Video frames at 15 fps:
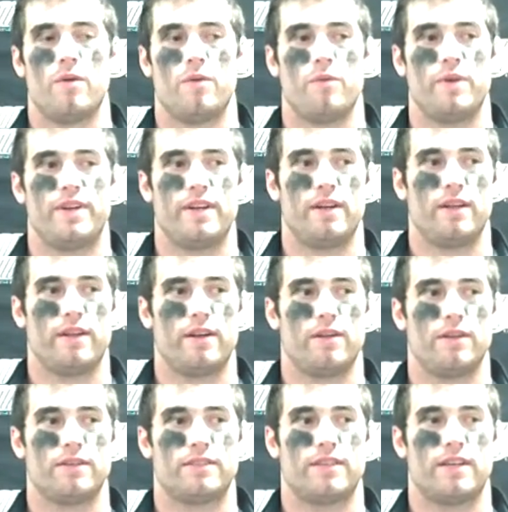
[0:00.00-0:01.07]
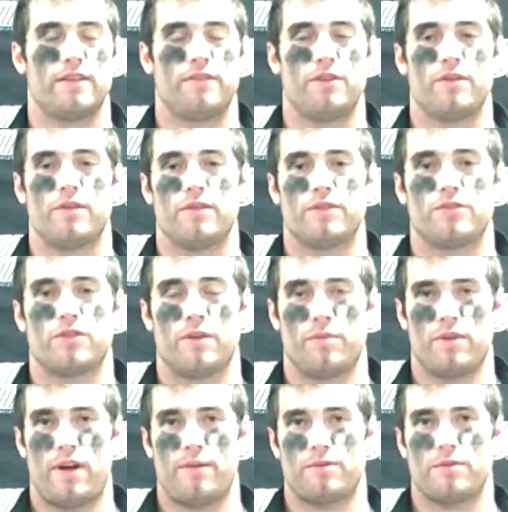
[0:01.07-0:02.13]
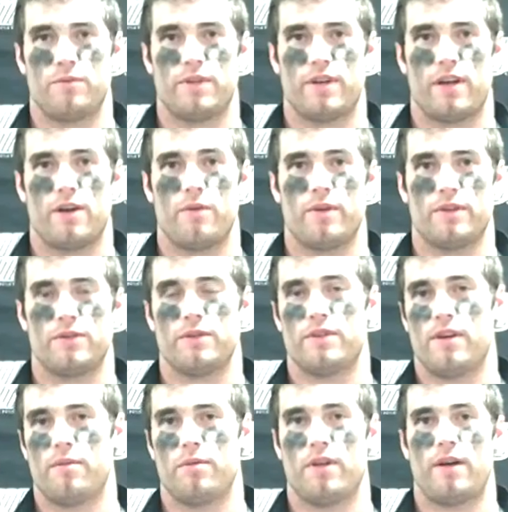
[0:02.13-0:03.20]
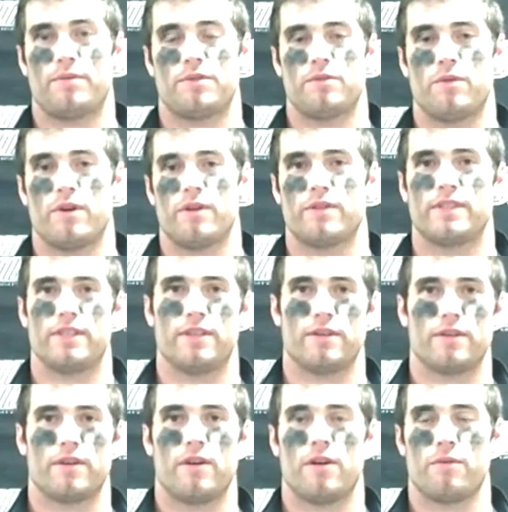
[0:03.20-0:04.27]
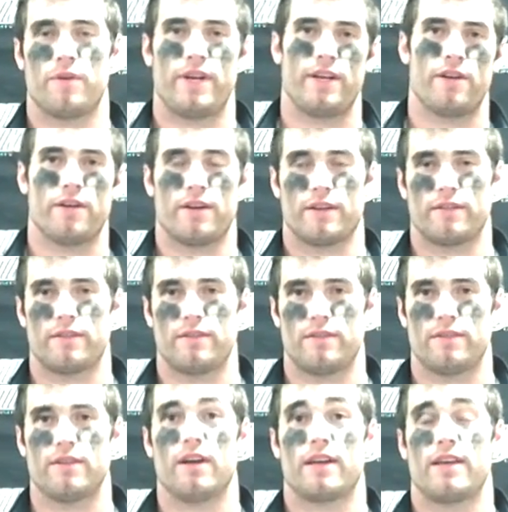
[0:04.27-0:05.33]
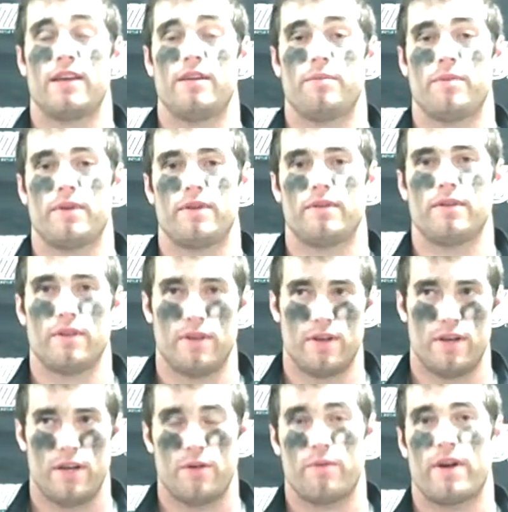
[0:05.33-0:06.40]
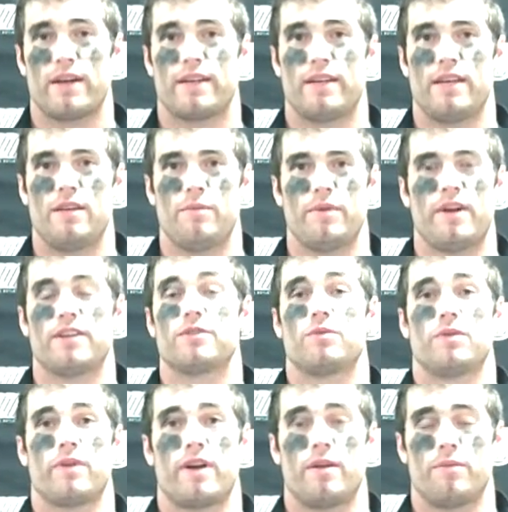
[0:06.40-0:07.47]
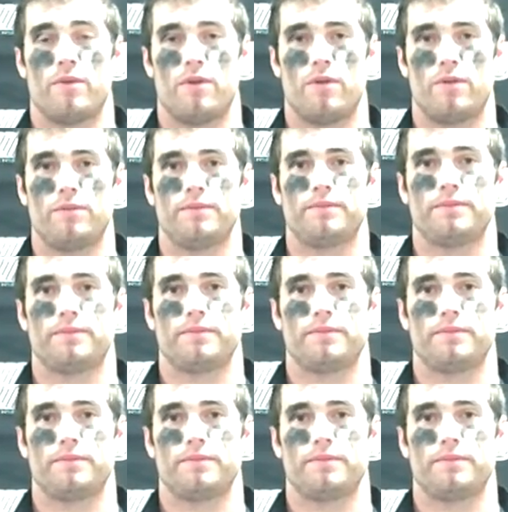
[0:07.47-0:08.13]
when we did a little, instead of doing triple option, we kind of went to a double option where it was either a read or a keep, and I read keep, and I just went right up the hole.